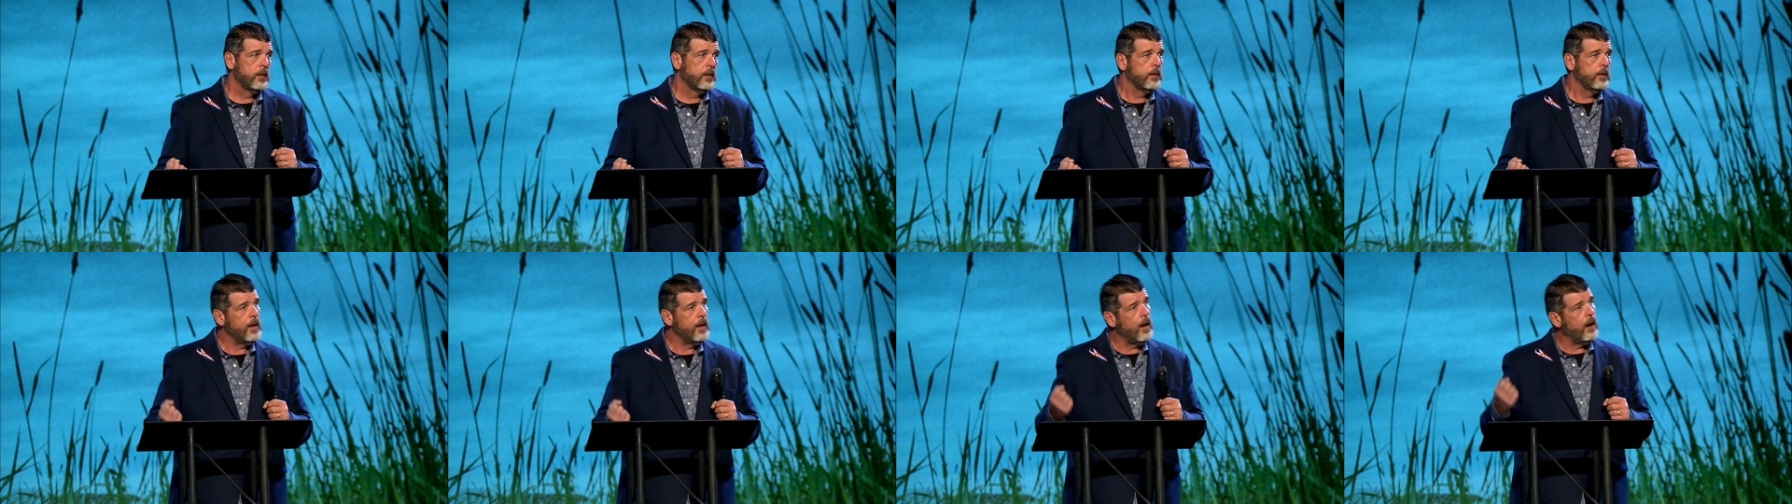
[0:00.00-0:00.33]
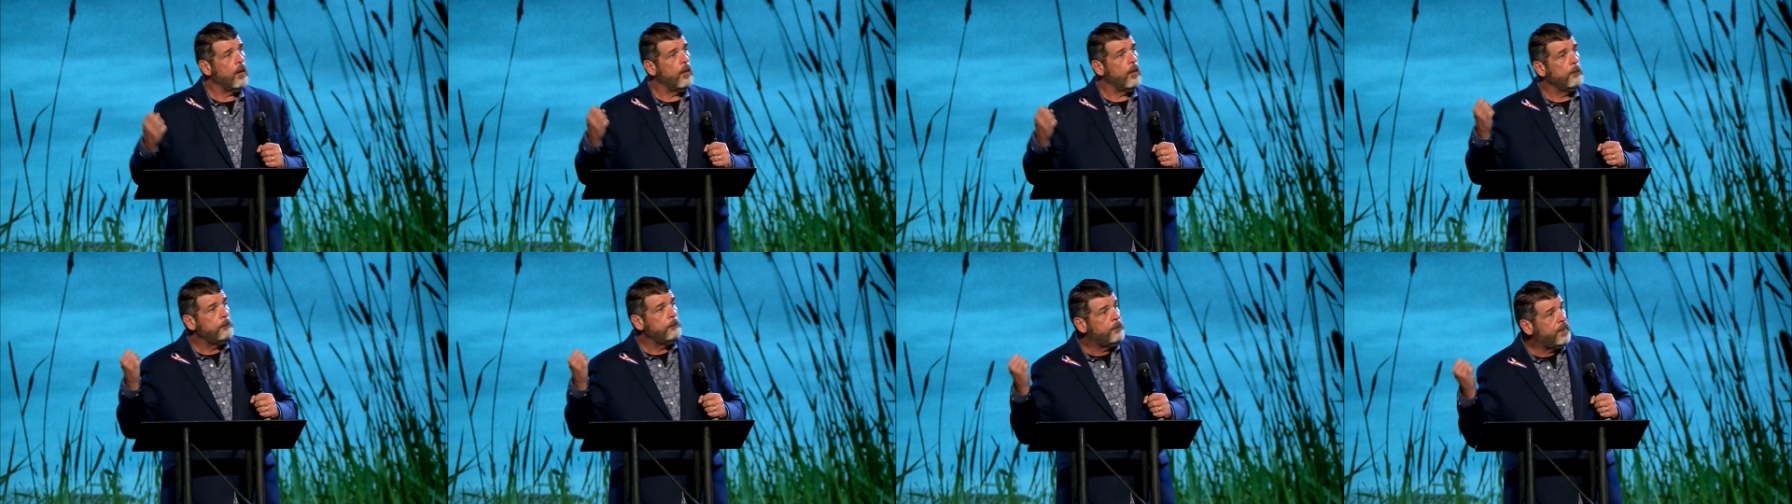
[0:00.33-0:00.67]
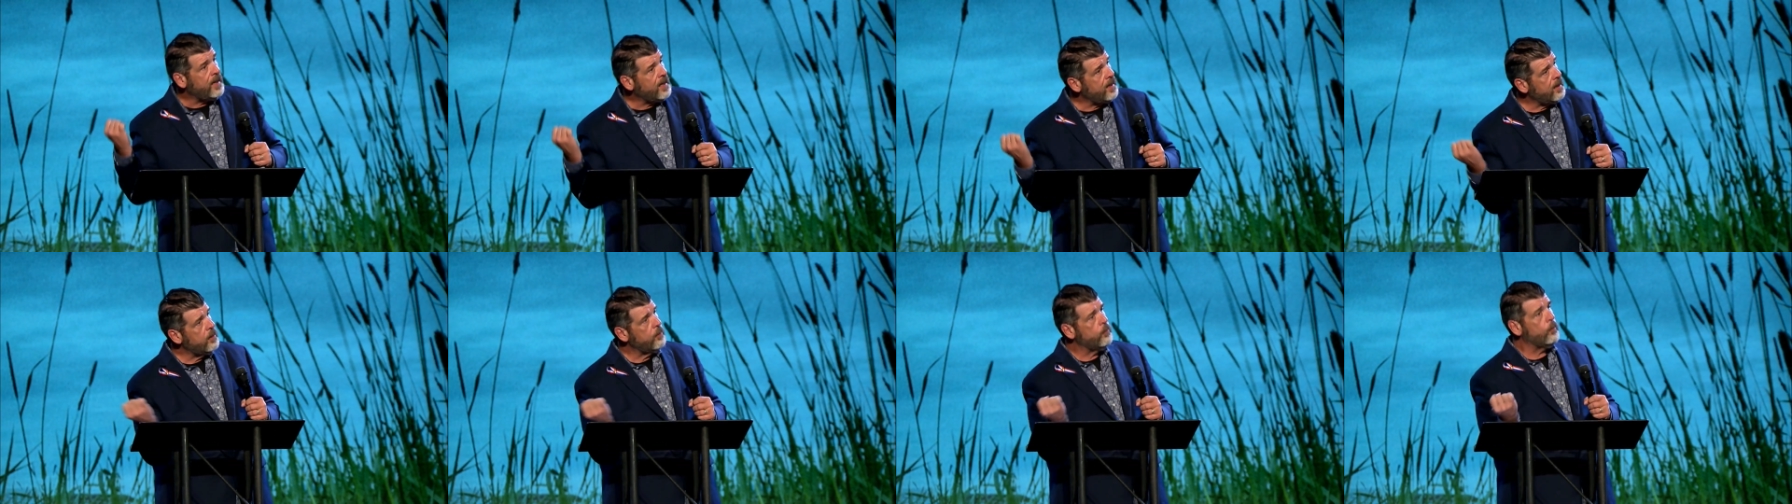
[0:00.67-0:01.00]
Now,
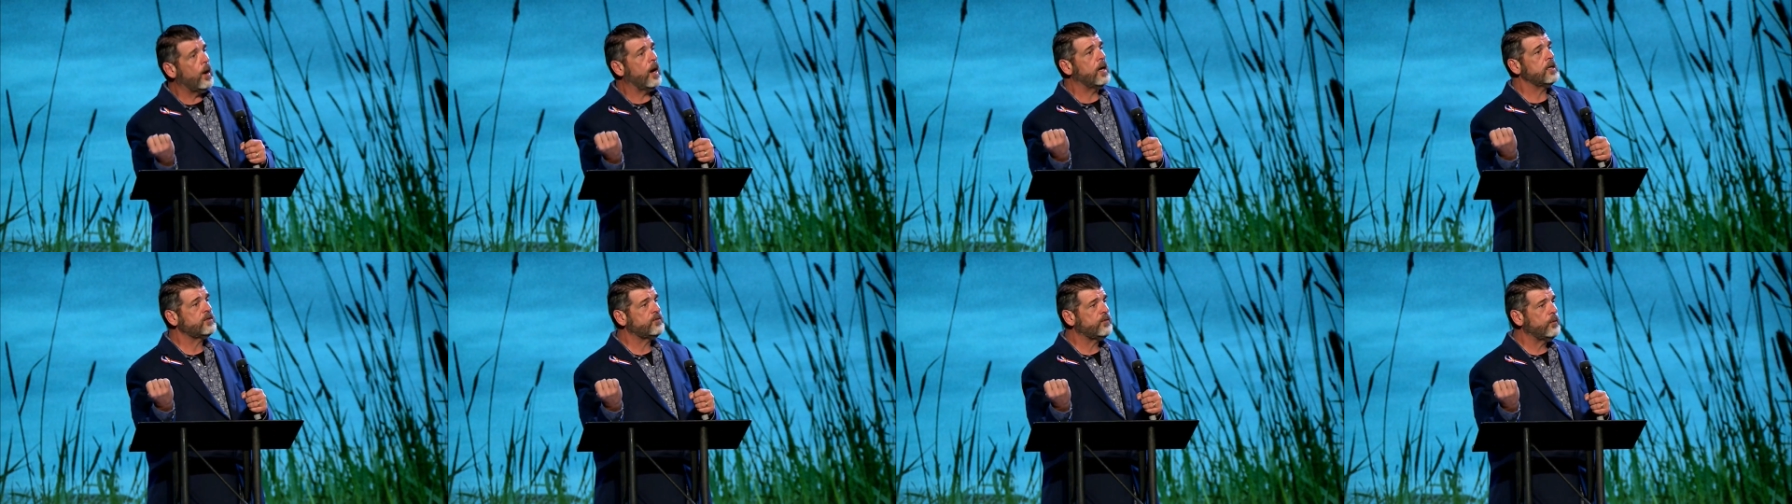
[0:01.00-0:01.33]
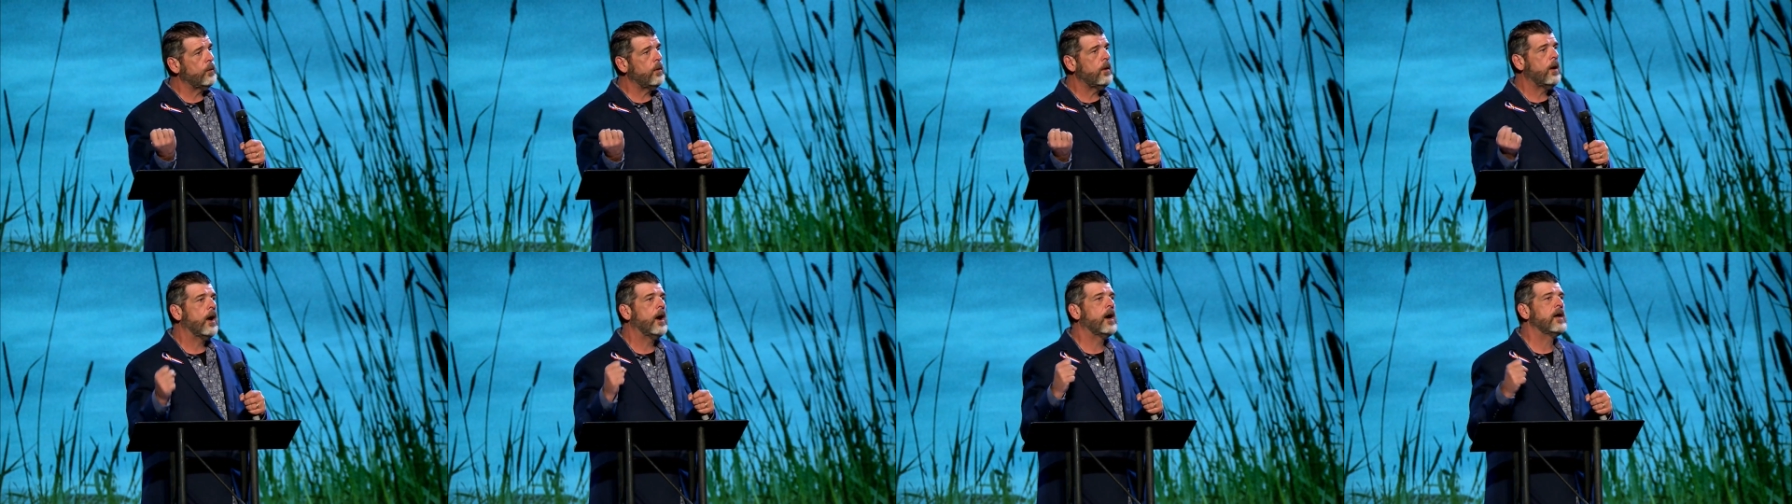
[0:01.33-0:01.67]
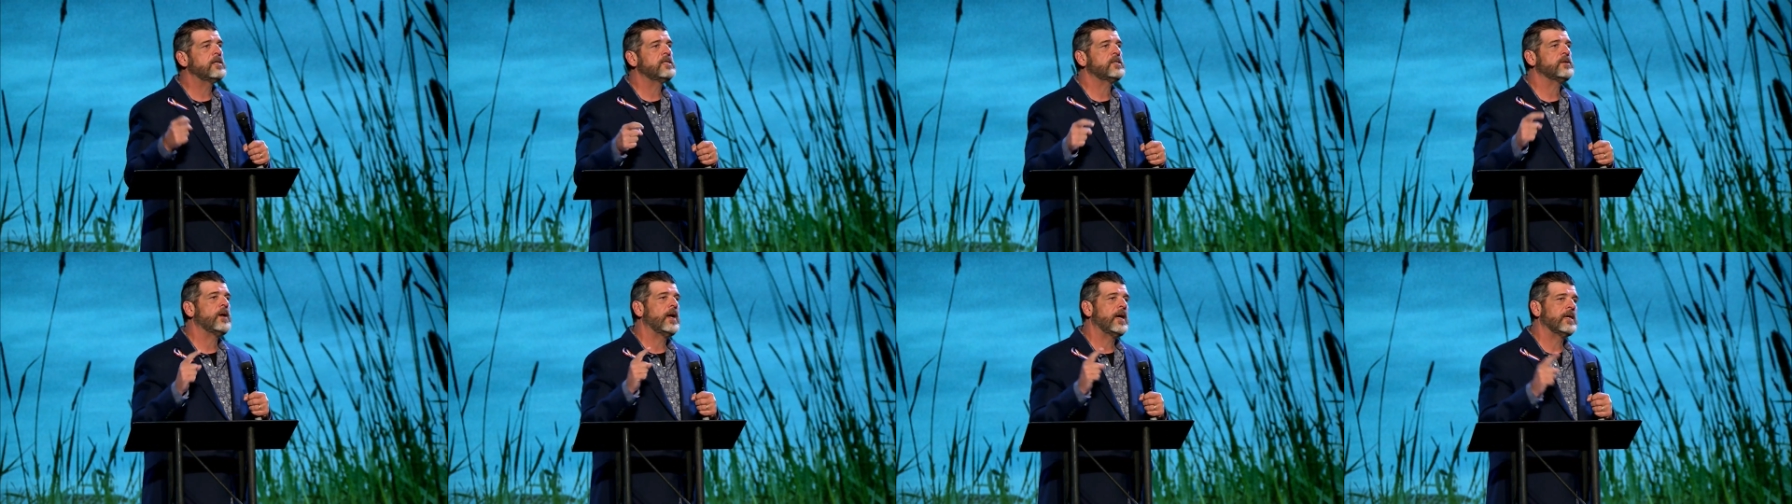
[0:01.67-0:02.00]
being watchful
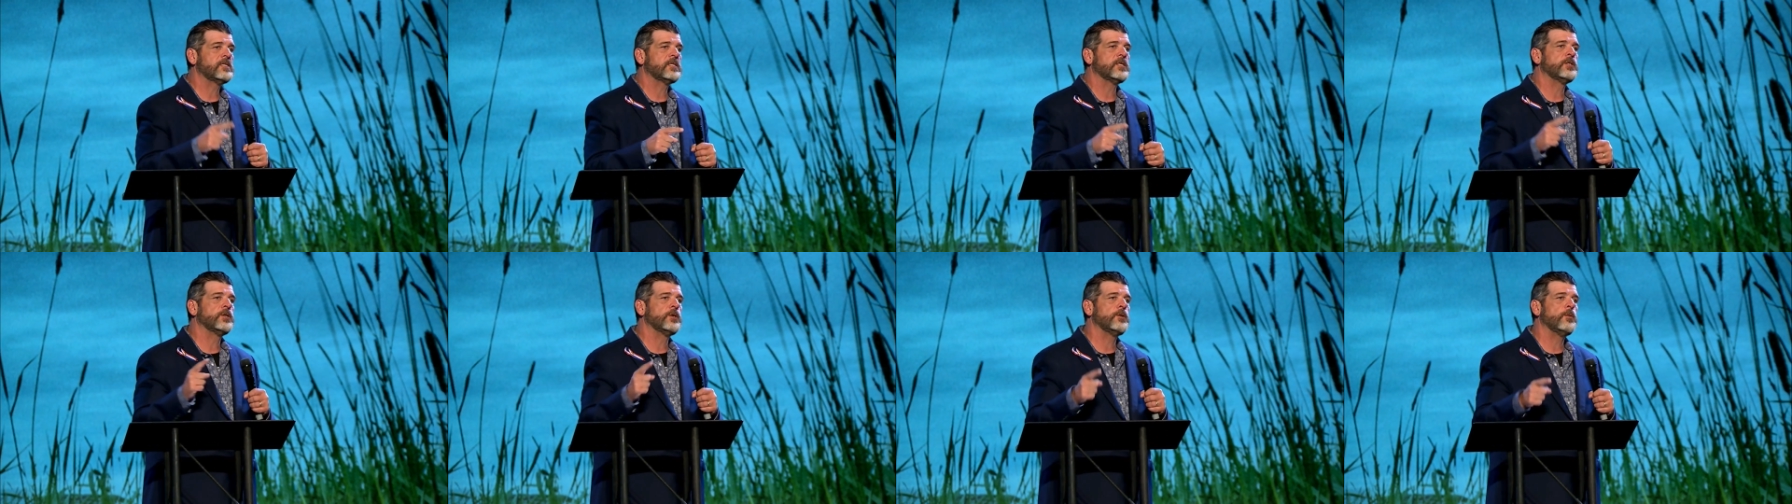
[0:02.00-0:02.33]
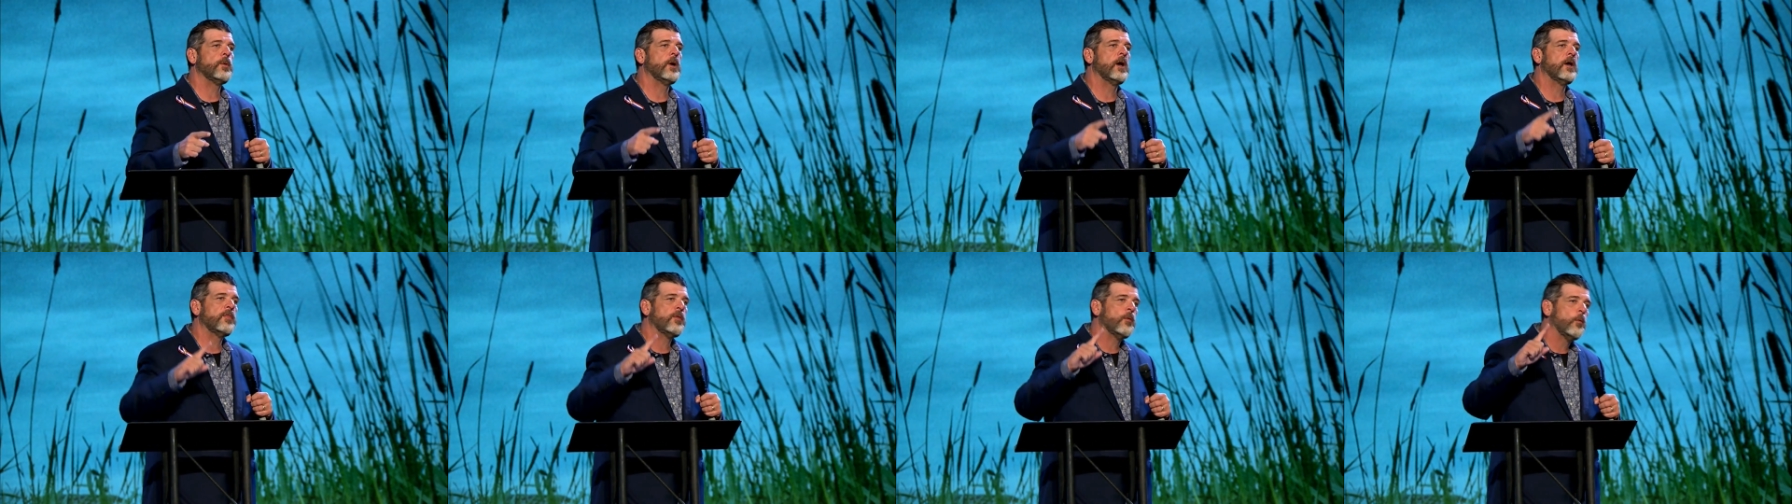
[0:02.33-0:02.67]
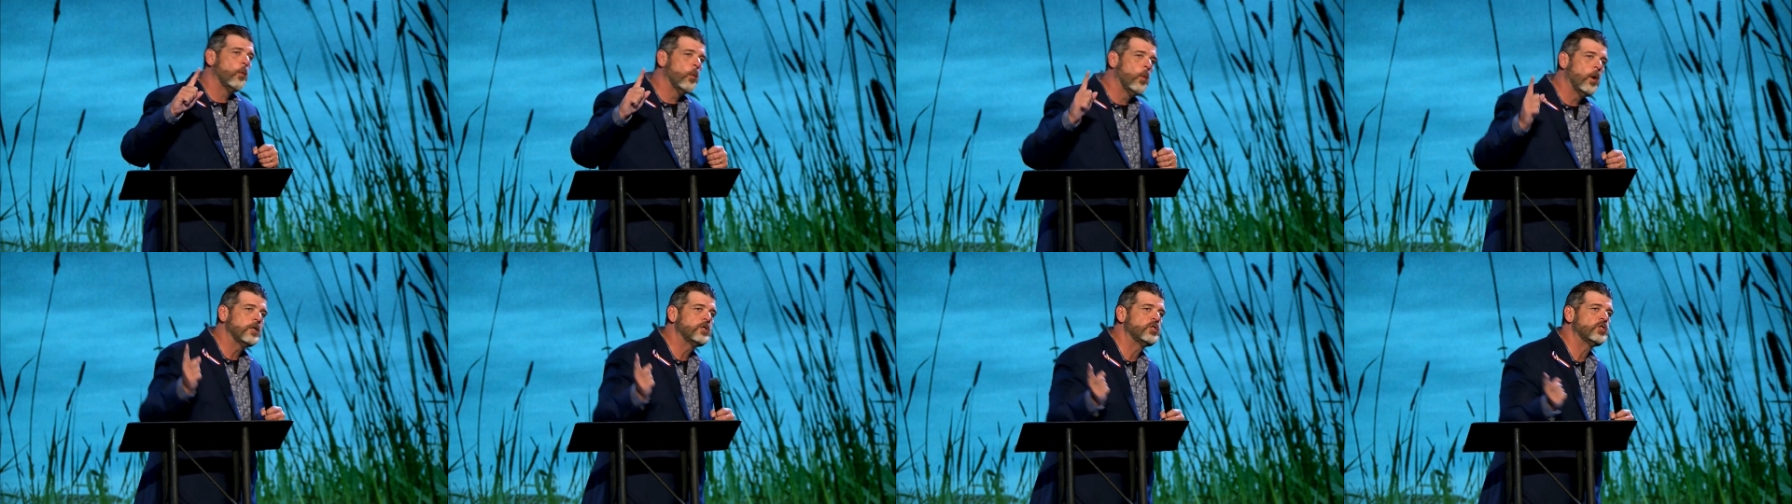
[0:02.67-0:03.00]
also has to do with
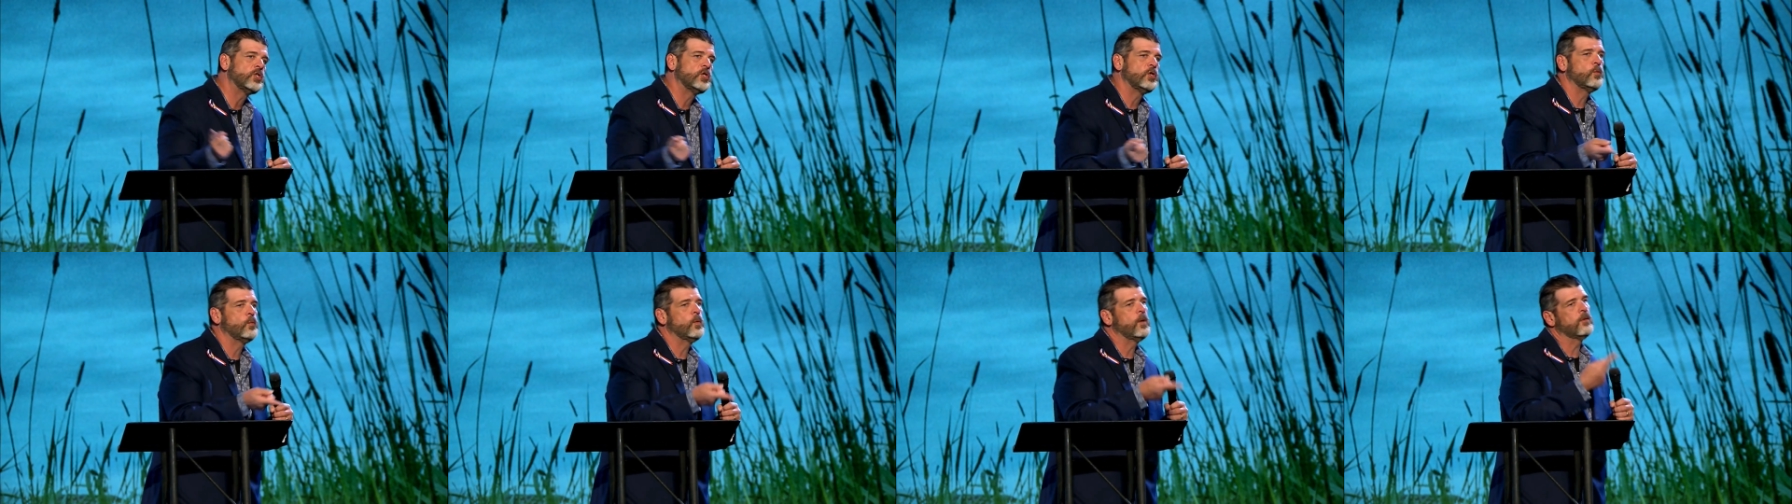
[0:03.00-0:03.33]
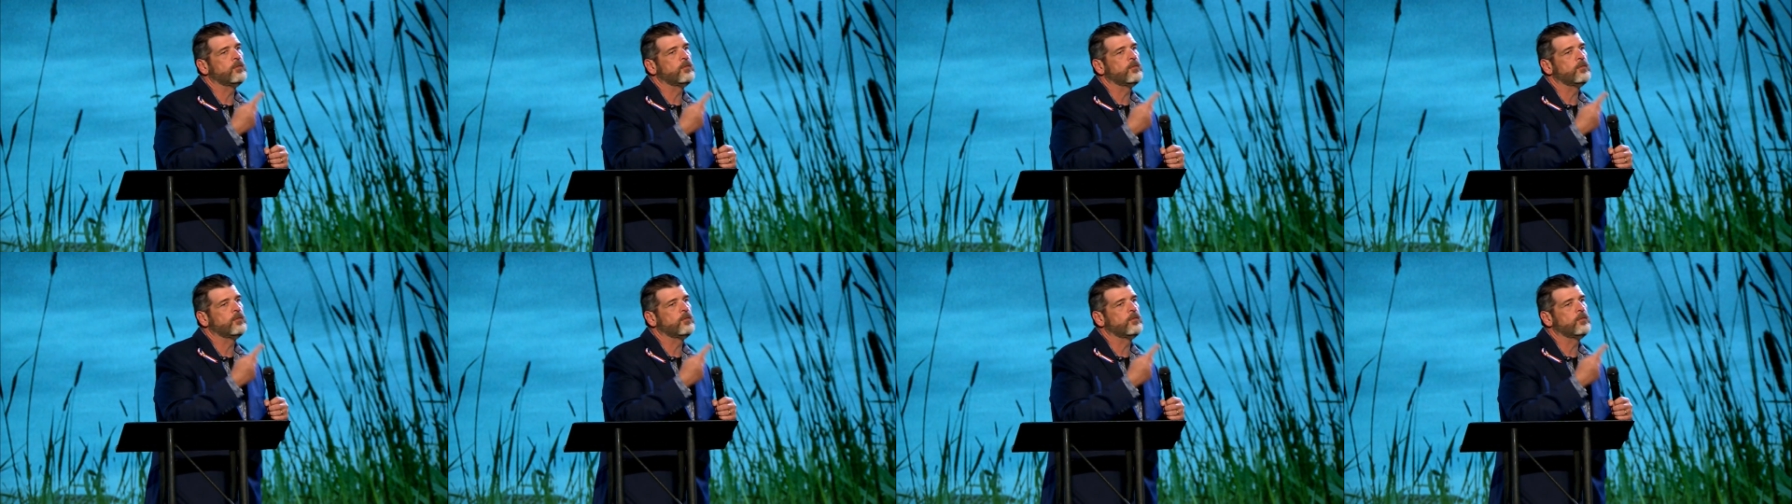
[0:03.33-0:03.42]
what you will